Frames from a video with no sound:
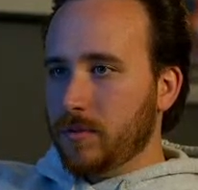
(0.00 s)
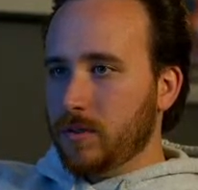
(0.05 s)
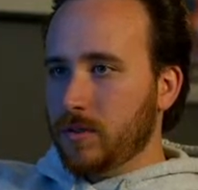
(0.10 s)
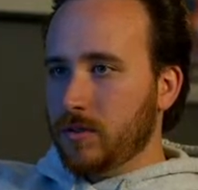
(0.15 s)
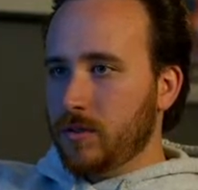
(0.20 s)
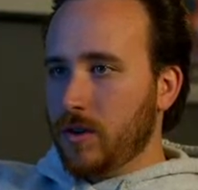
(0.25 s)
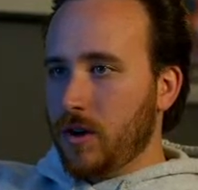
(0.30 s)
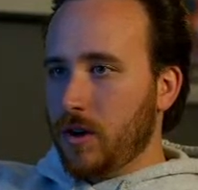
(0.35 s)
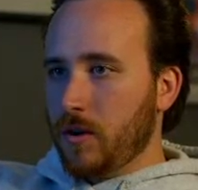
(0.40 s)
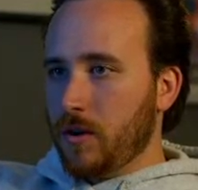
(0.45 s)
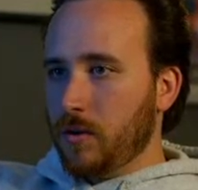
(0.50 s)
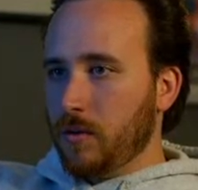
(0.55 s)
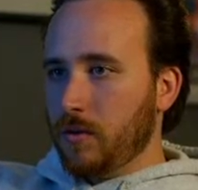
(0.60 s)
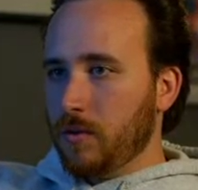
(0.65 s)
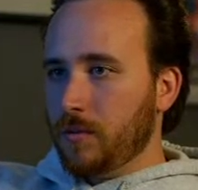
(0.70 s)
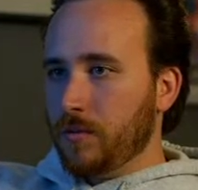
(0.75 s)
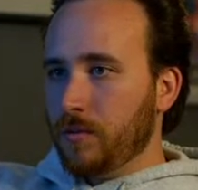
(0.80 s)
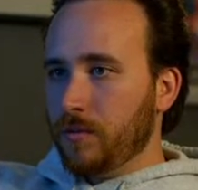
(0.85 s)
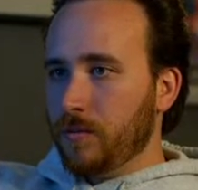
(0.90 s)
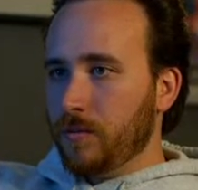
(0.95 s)

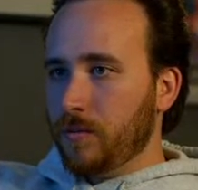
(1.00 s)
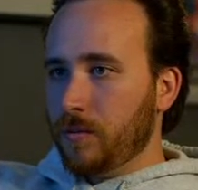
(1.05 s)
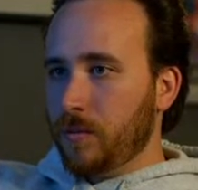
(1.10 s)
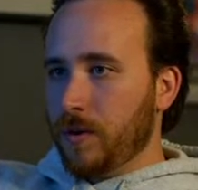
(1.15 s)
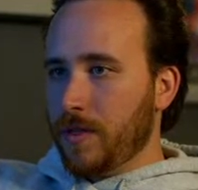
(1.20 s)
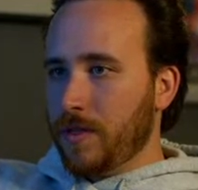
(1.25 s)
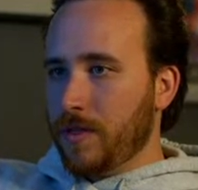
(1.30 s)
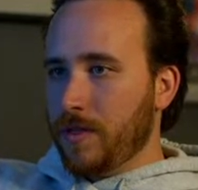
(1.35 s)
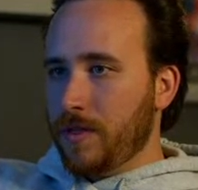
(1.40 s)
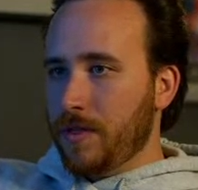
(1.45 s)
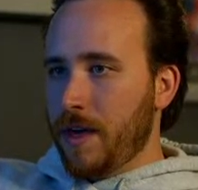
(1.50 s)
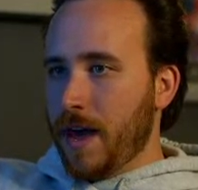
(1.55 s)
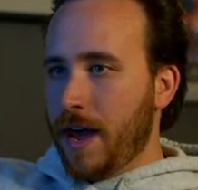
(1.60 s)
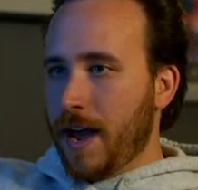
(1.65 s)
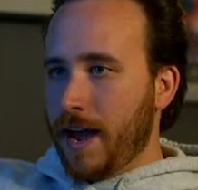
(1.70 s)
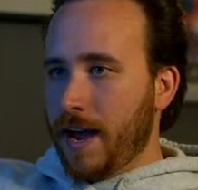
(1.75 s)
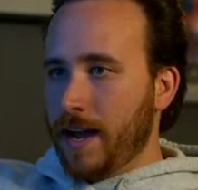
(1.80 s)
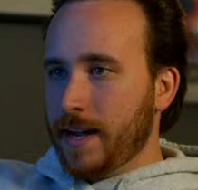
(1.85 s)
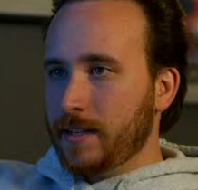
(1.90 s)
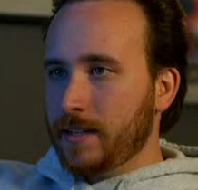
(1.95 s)
So with
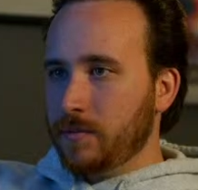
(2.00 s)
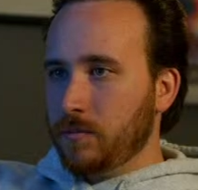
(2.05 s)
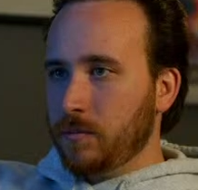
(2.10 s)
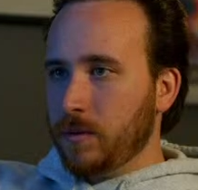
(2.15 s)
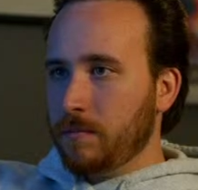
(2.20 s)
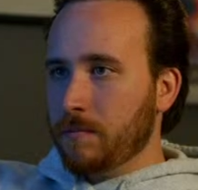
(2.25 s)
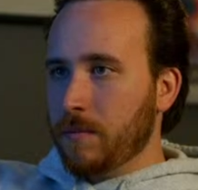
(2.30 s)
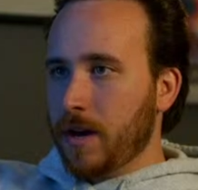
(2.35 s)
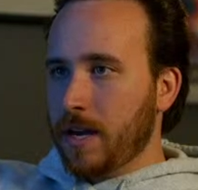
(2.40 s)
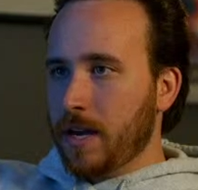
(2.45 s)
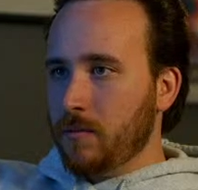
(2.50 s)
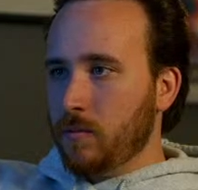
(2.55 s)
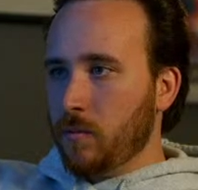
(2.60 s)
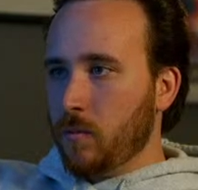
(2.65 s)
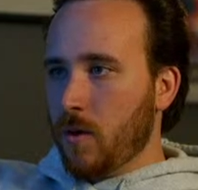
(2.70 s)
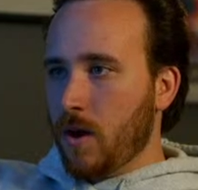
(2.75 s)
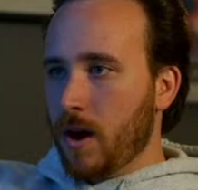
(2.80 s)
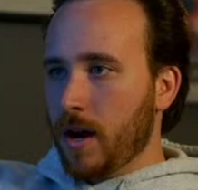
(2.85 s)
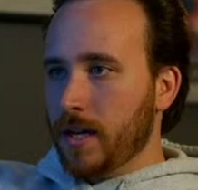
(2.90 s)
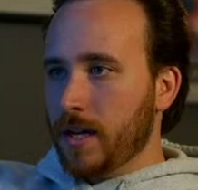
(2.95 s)
that, we might
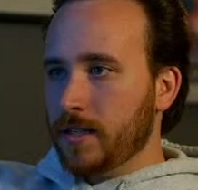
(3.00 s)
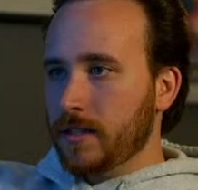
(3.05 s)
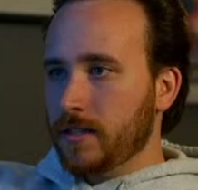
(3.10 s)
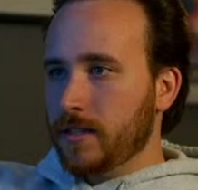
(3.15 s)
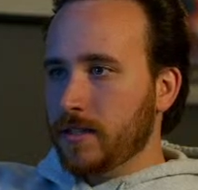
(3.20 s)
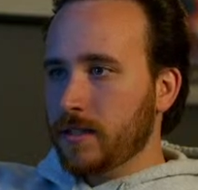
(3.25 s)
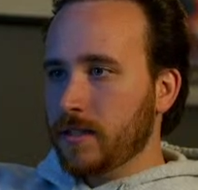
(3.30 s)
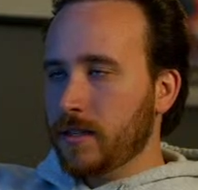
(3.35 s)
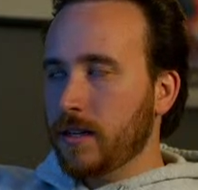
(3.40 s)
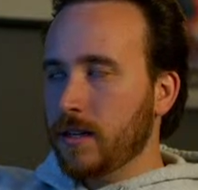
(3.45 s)
want